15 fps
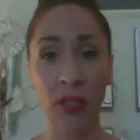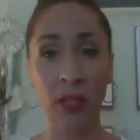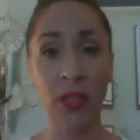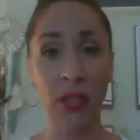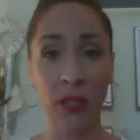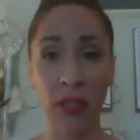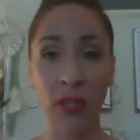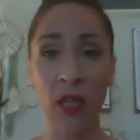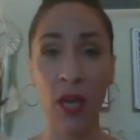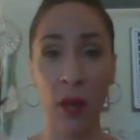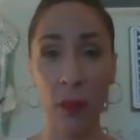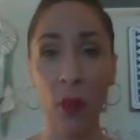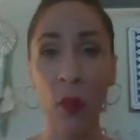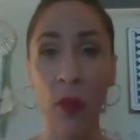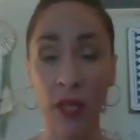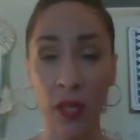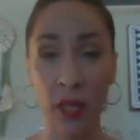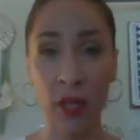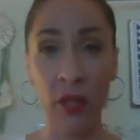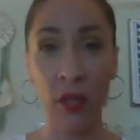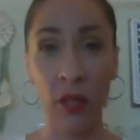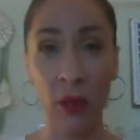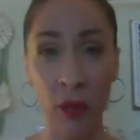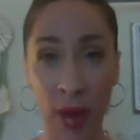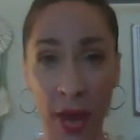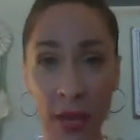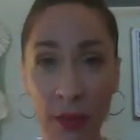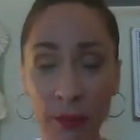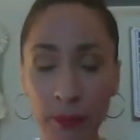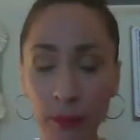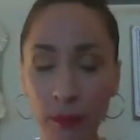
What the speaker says: disease is the #1 killer, right?